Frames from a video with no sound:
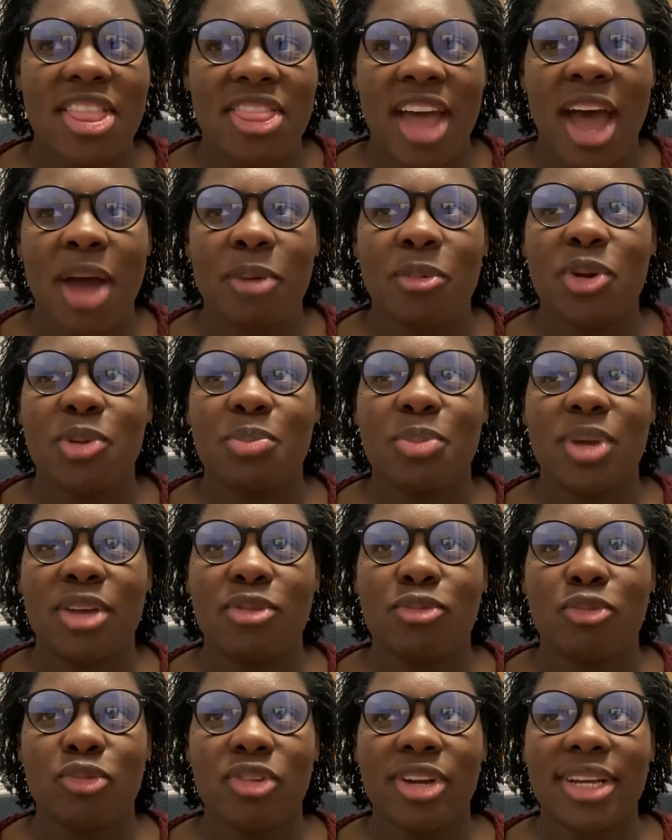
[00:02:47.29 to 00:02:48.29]
that would
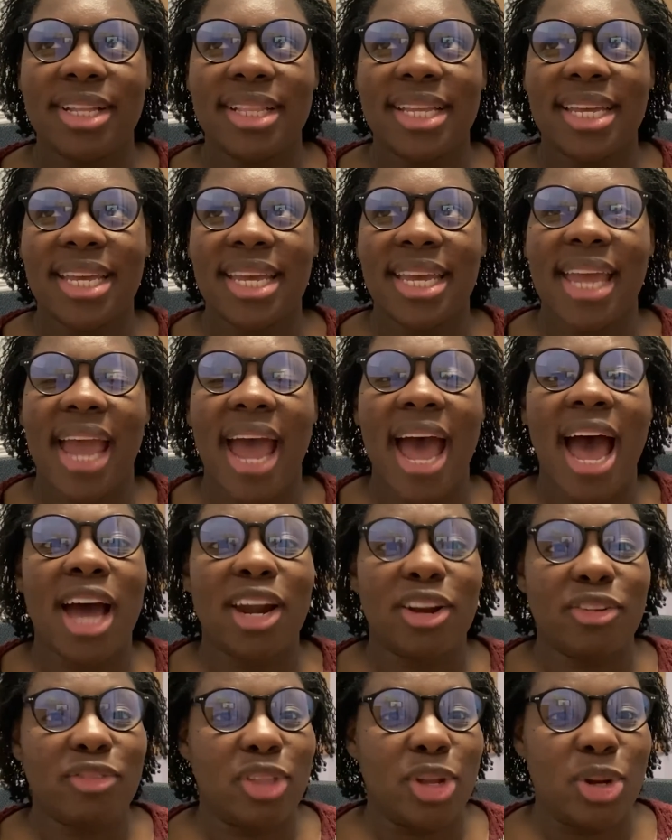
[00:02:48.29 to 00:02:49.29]
be really
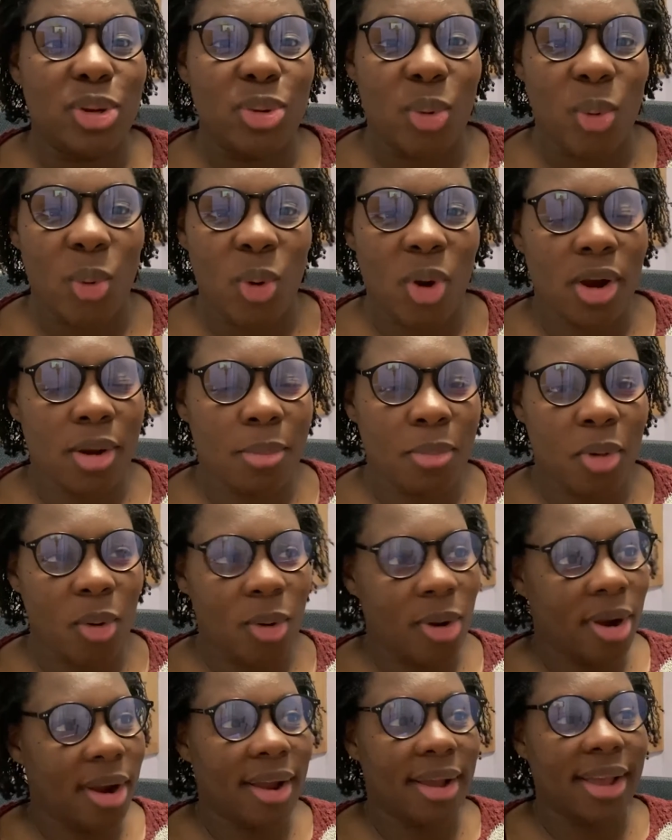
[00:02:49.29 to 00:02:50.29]
out of the norm
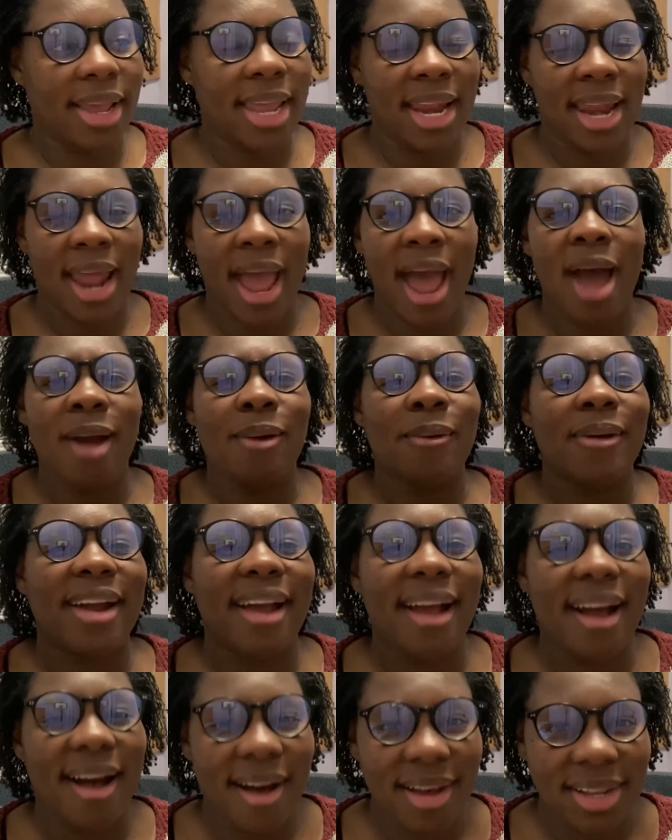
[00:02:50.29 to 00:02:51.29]
or in our
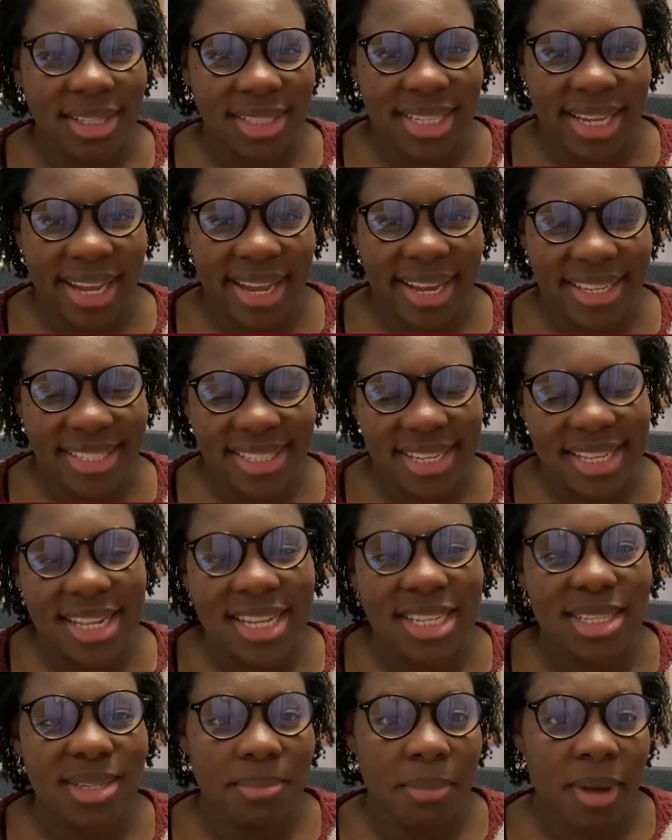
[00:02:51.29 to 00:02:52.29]
context in
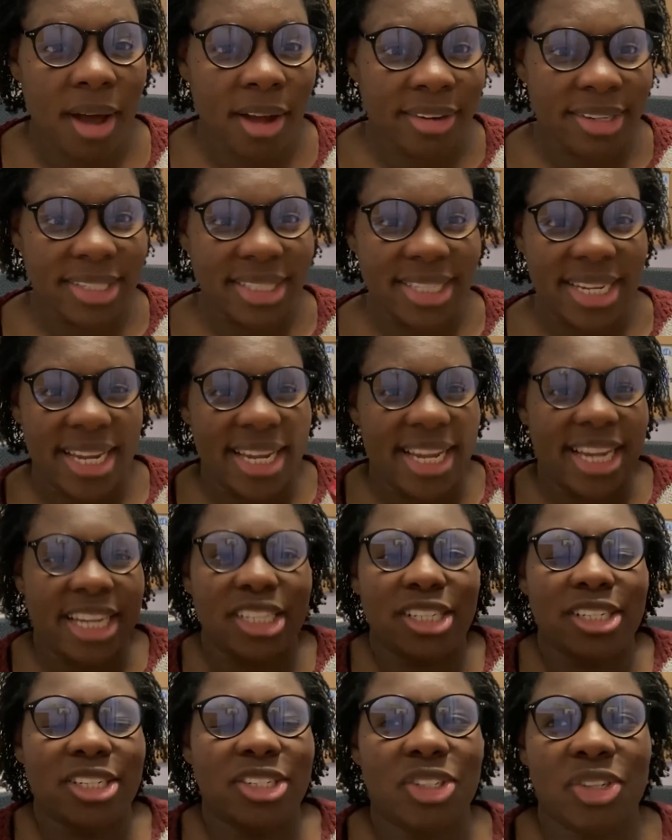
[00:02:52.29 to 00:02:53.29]
this modern day
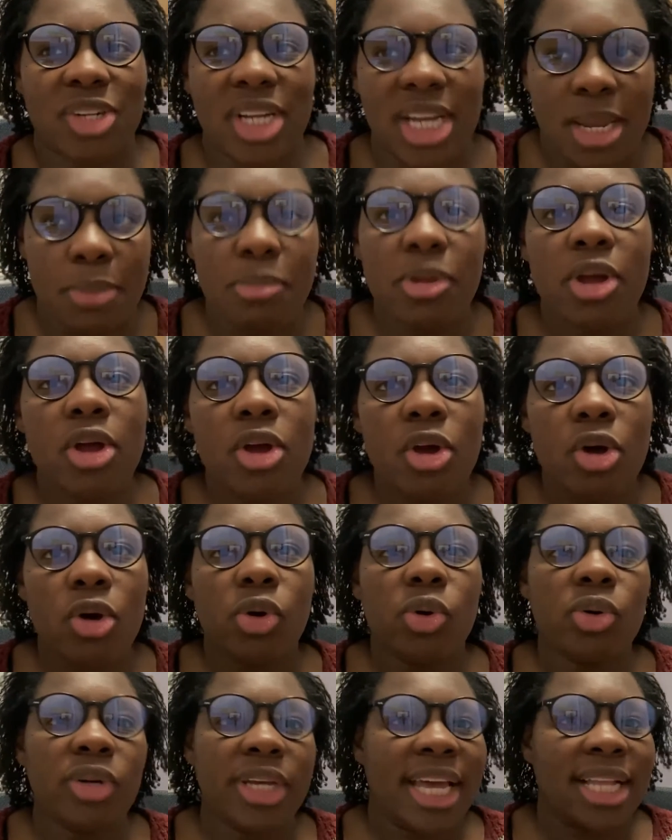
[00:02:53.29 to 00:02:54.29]
extreme.
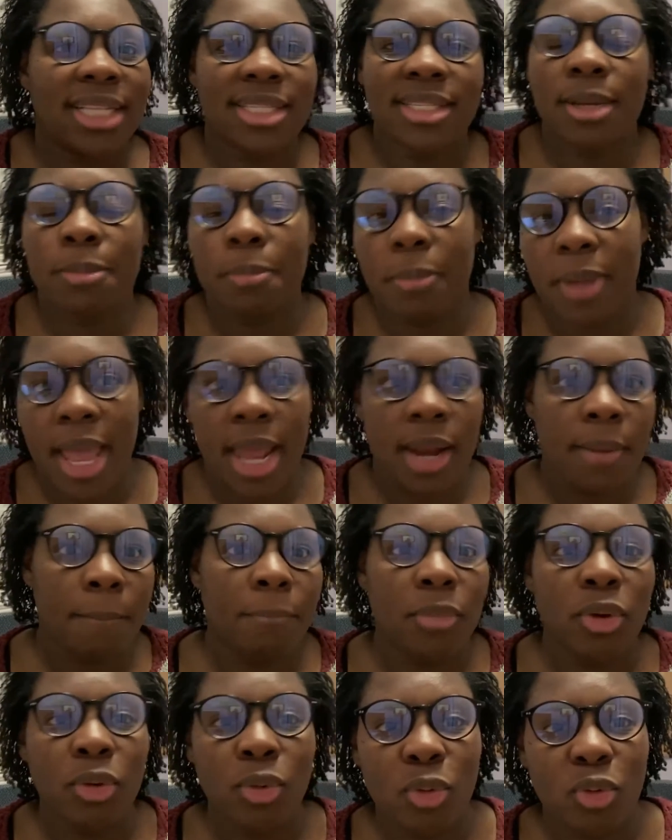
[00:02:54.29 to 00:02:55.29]
Who gets up
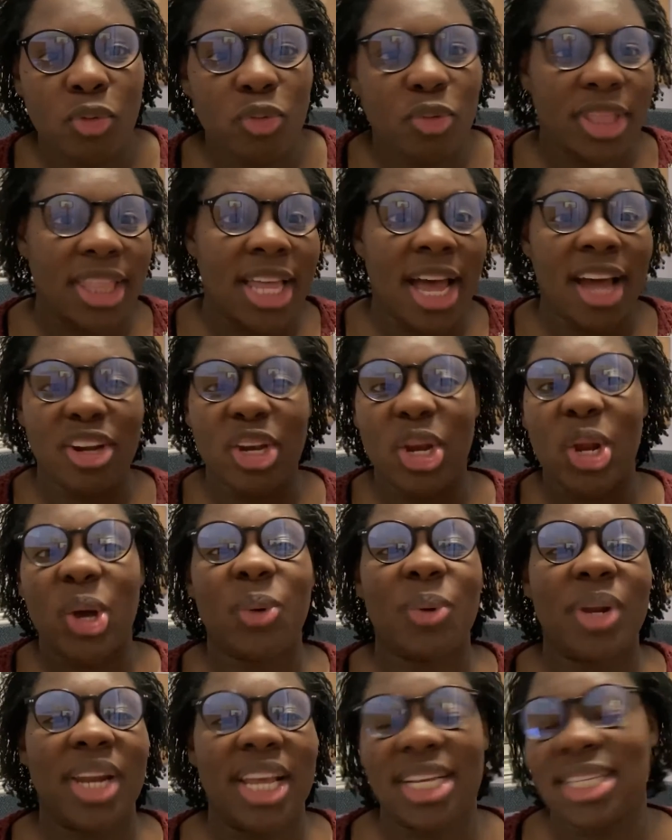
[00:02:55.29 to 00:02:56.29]
and move without
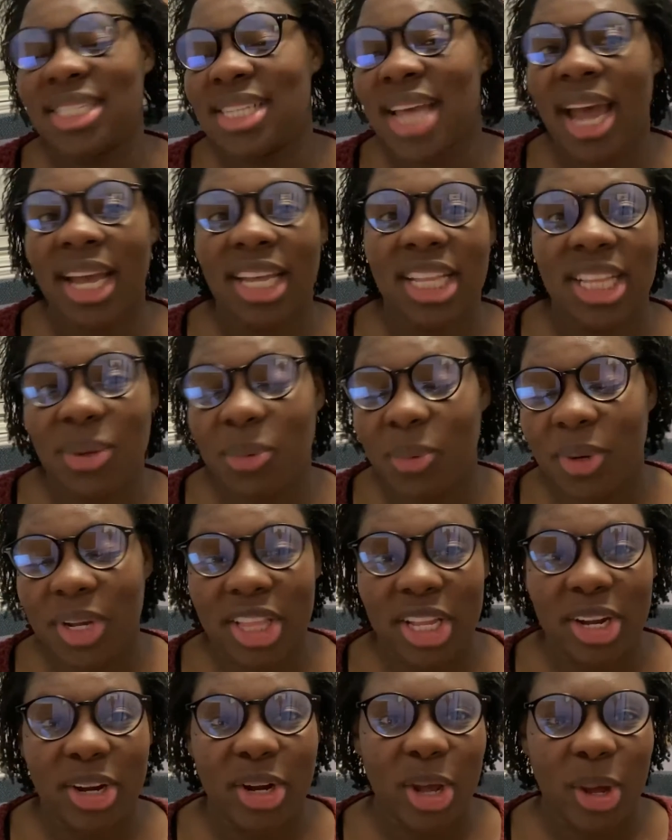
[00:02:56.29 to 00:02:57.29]
knowing exactly where
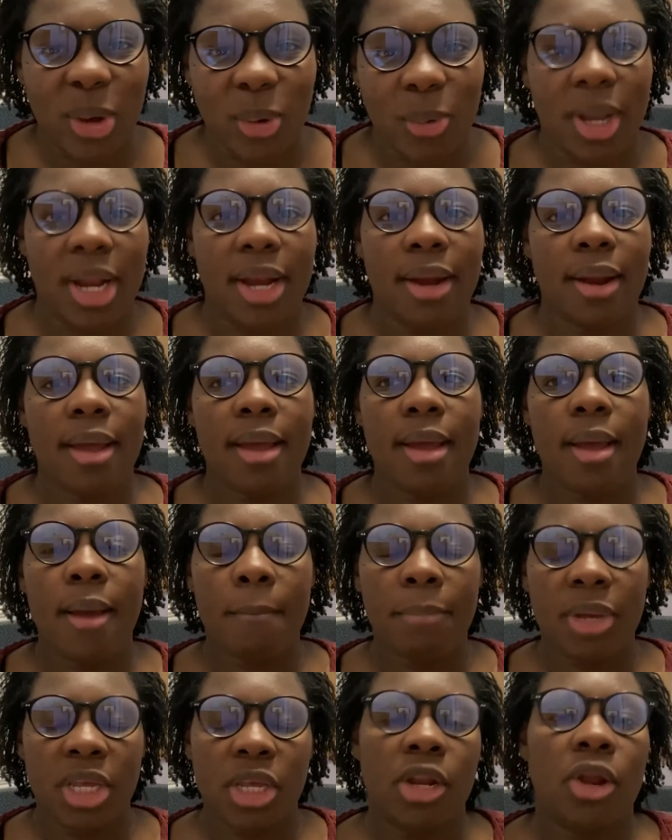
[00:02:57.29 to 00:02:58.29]
they're going?
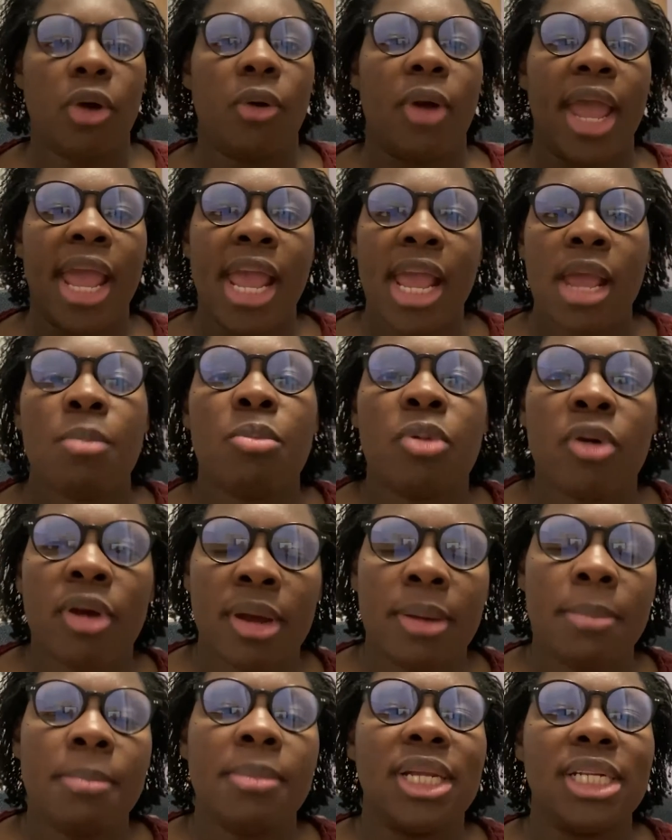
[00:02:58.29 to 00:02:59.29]
But you know,
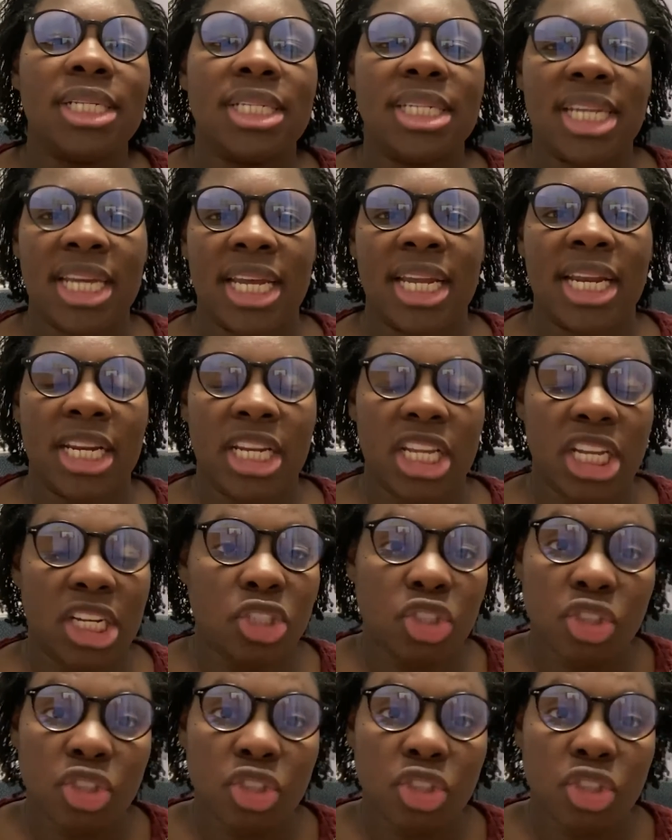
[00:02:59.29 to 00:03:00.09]
Abram did and he